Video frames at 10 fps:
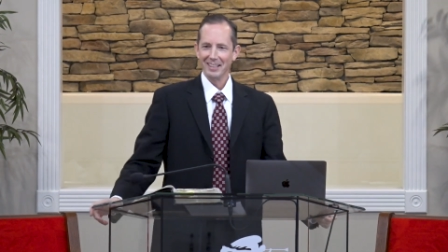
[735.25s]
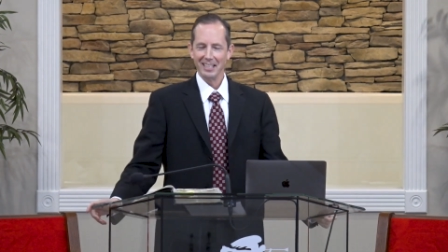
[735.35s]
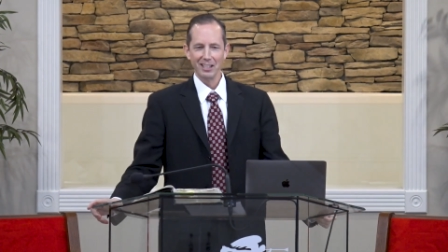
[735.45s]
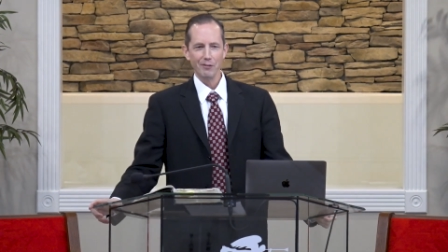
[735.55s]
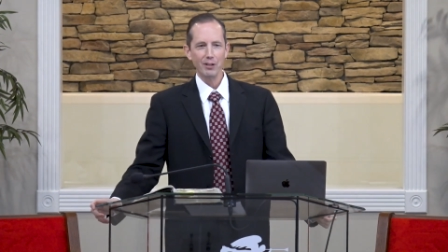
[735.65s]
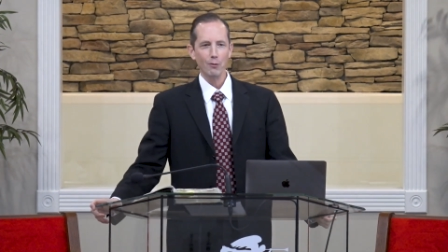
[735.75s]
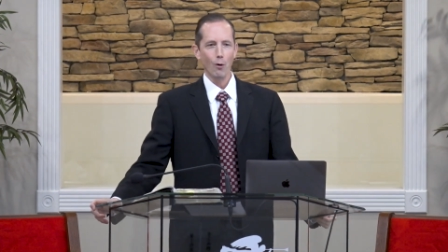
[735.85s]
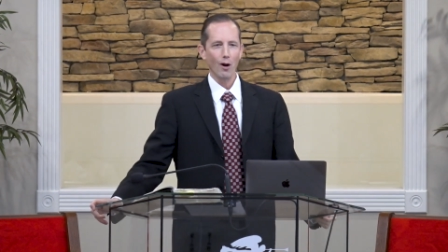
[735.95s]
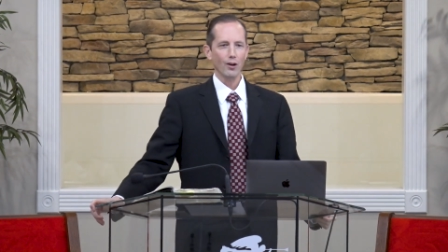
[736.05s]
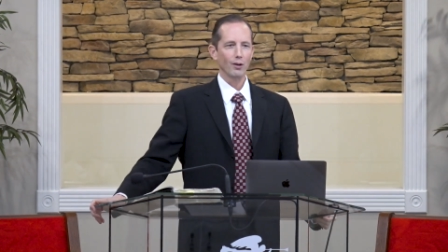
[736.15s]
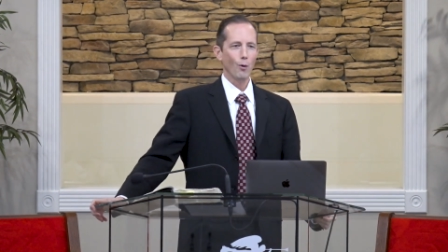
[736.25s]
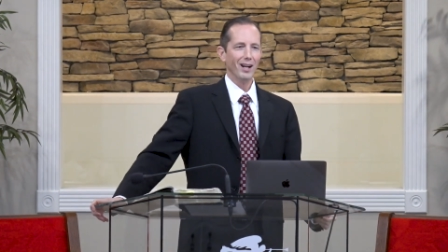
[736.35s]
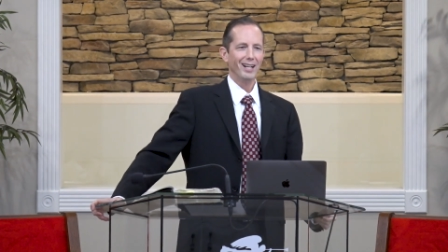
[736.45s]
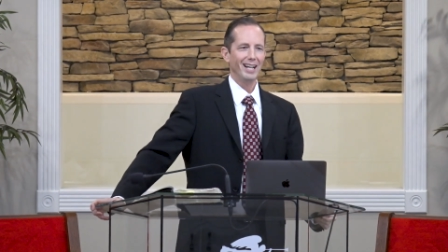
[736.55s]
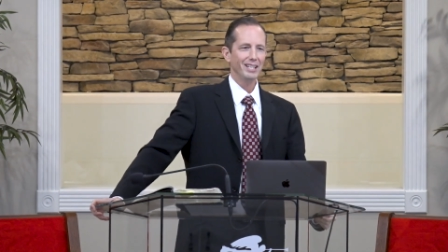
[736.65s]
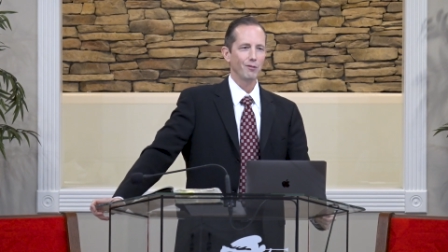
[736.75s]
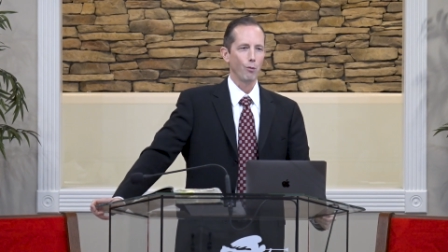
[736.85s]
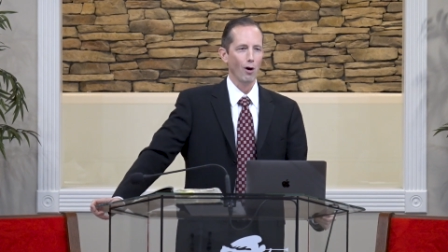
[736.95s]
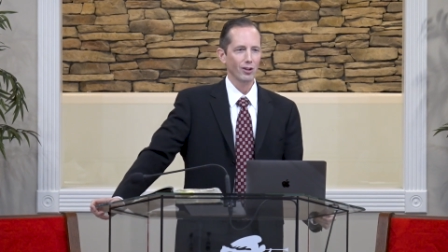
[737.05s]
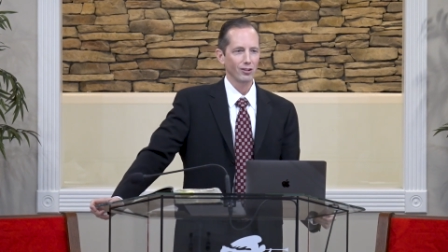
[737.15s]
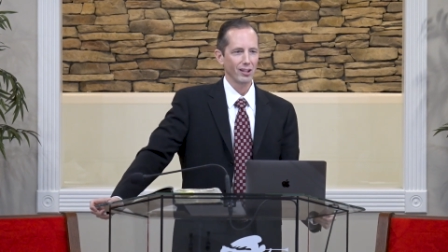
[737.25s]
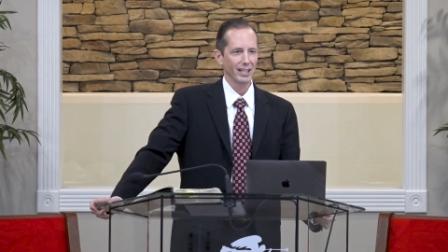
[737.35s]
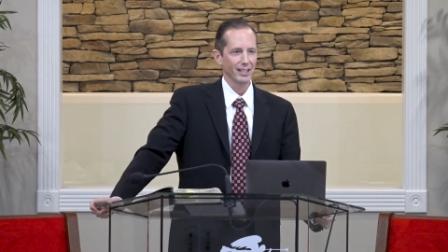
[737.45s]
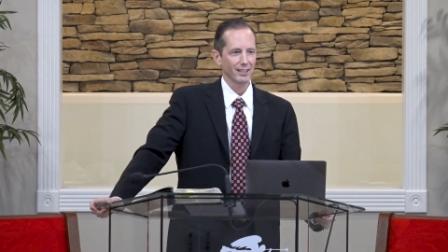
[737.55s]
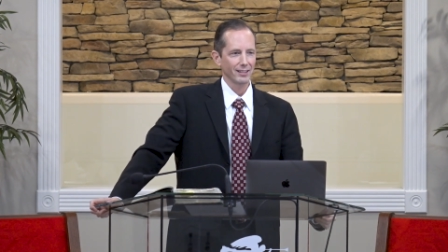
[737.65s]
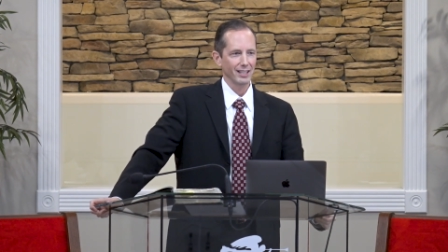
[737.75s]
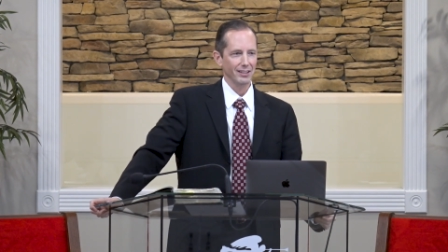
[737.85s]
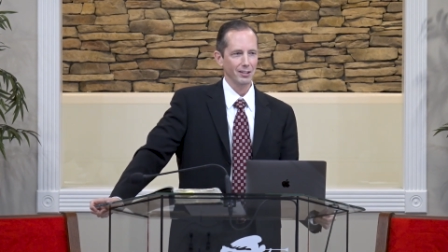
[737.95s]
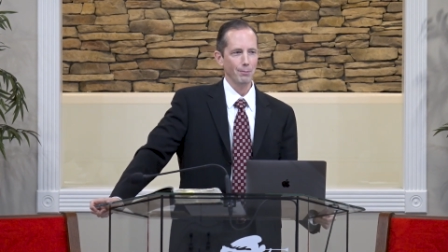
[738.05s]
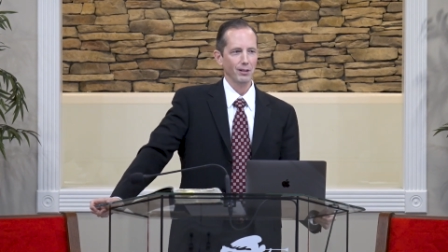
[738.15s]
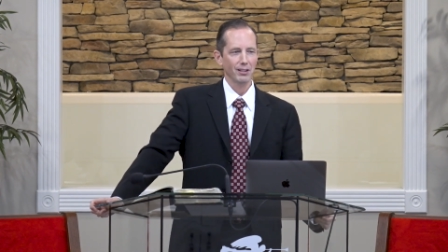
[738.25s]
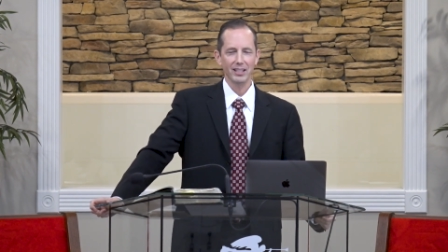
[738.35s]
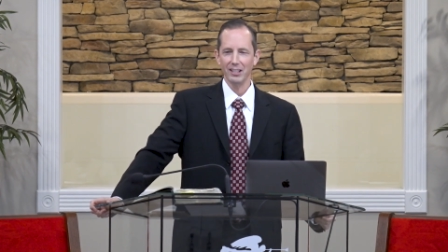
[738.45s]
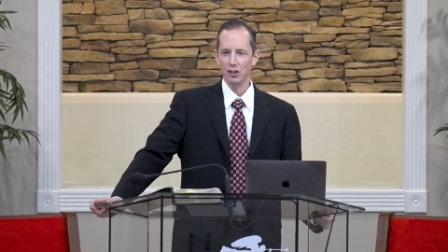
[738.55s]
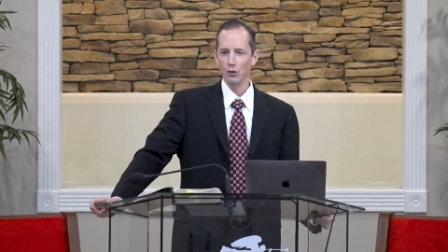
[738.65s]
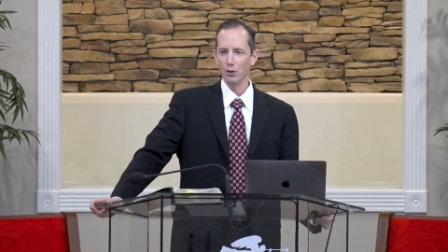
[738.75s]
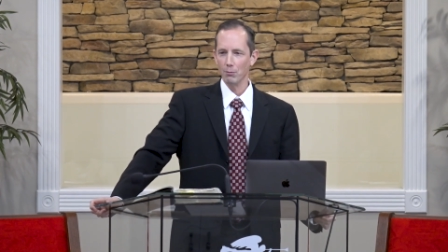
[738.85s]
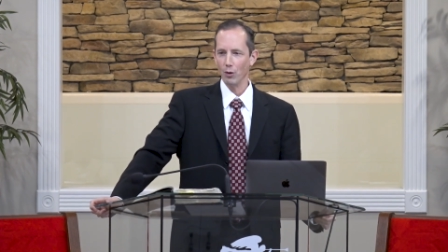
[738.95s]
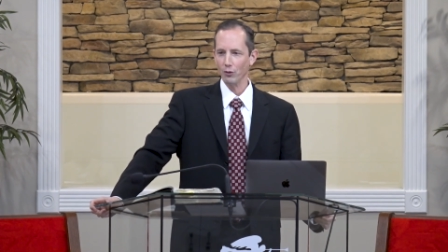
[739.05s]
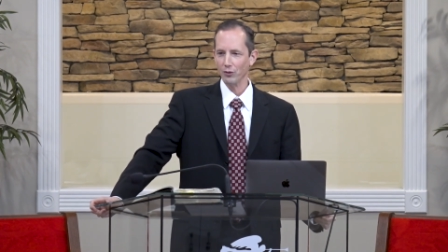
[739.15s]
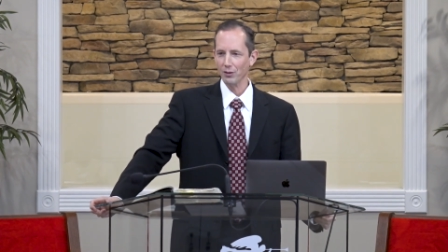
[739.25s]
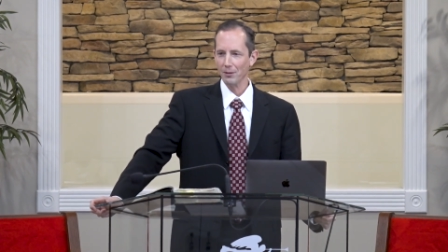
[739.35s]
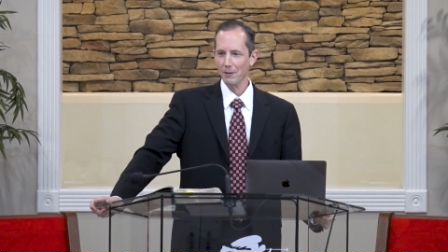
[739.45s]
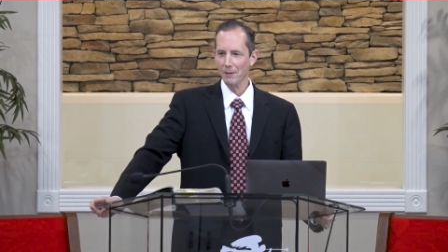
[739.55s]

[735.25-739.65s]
They live near water, and what kind of water do they typically enjoy most?